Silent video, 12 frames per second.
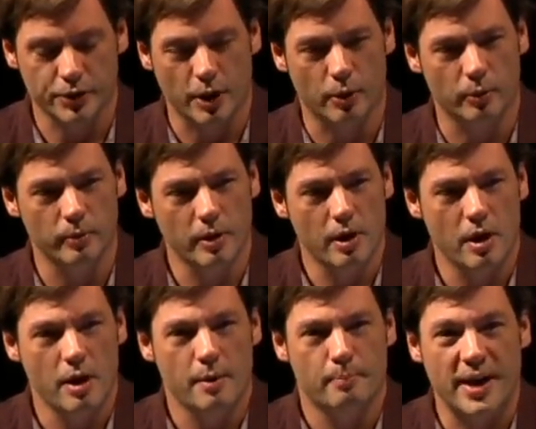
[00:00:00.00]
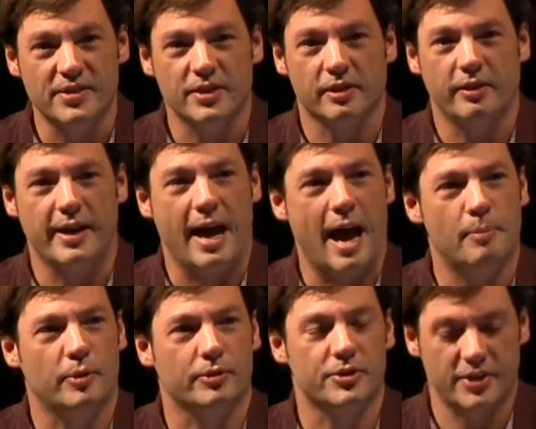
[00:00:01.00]
So basically
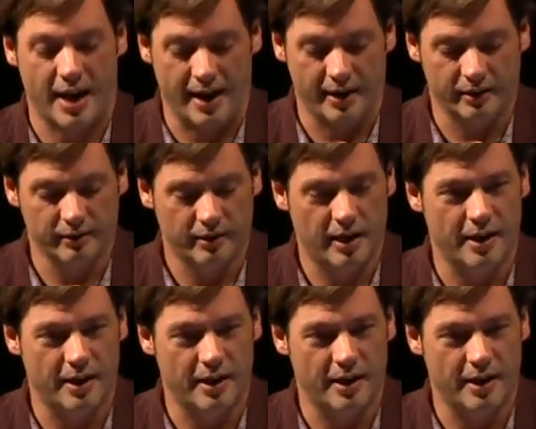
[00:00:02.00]
Apple's saying,